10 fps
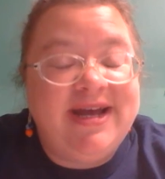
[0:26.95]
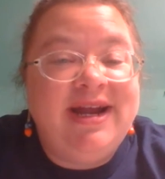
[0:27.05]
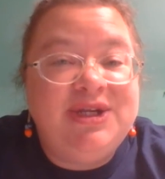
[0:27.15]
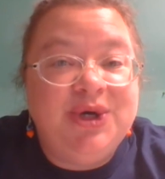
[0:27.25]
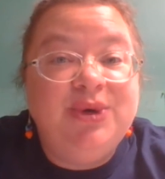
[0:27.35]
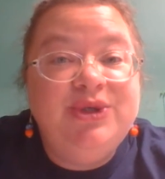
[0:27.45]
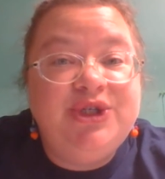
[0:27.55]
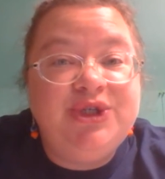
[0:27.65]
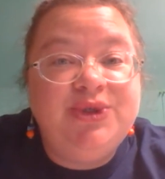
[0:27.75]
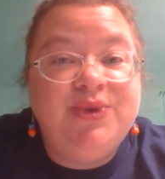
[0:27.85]
And I told
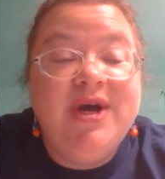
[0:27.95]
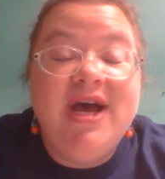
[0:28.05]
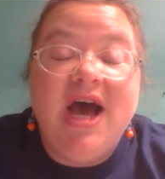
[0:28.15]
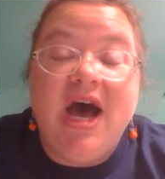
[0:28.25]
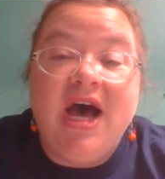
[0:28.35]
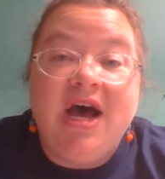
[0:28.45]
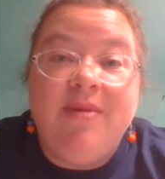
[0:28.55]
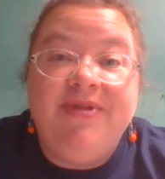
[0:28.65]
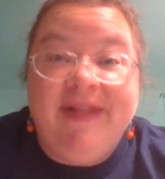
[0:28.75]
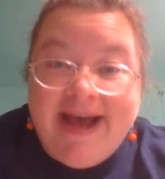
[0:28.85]
you
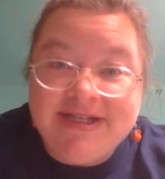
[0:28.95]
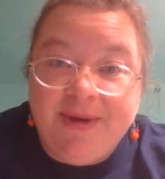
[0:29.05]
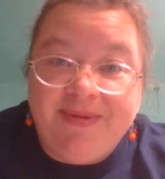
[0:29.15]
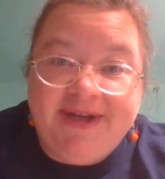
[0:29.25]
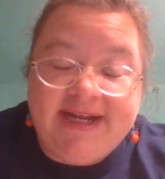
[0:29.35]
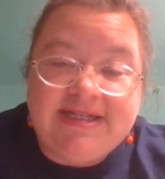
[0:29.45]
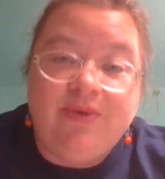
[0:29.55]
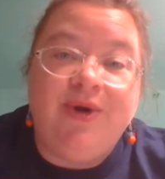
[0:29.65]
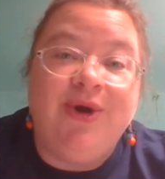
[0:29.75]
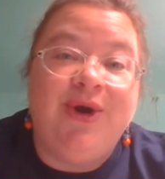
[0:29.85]
the last couple days that
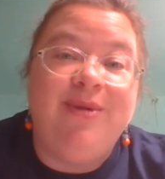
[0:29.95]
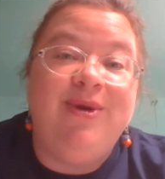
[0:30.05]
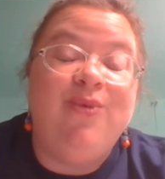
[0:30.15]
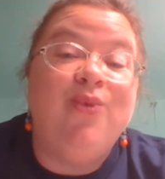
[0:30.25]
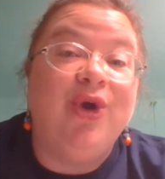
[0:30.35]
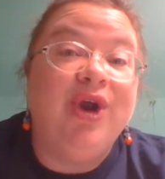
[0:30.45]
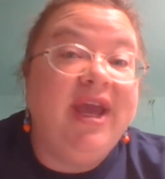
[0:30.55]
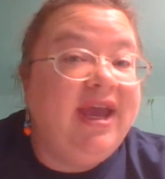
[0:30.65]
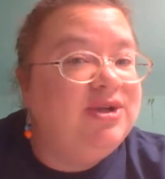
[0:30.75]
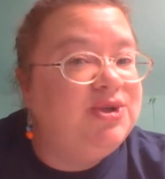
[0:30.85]
we are going to be
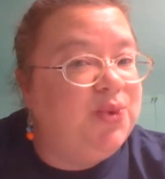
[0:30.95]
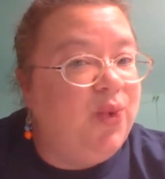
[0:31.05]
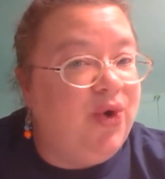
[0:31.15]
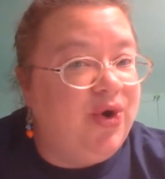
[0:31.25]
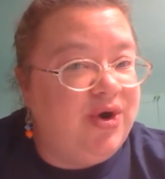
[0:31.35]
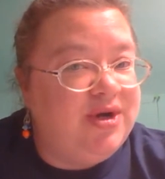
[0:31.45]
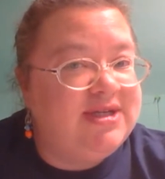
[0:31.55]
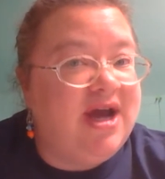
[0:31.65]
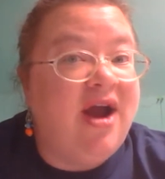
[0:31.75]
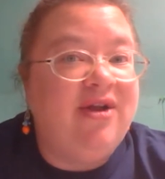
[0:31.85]
working
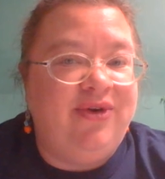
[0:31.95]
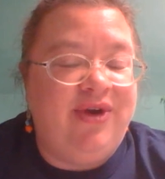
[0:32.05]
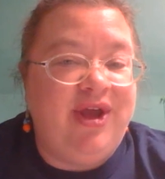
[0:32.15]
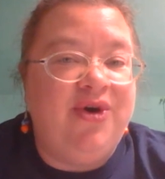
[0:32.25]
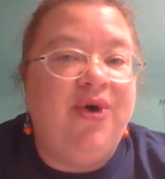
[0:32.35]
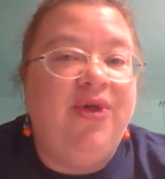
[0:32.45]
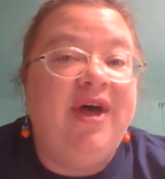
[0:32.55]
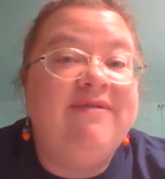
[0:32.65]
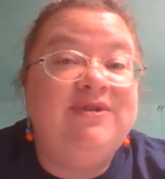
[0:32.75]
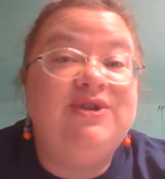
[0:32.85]
towards our learning goal of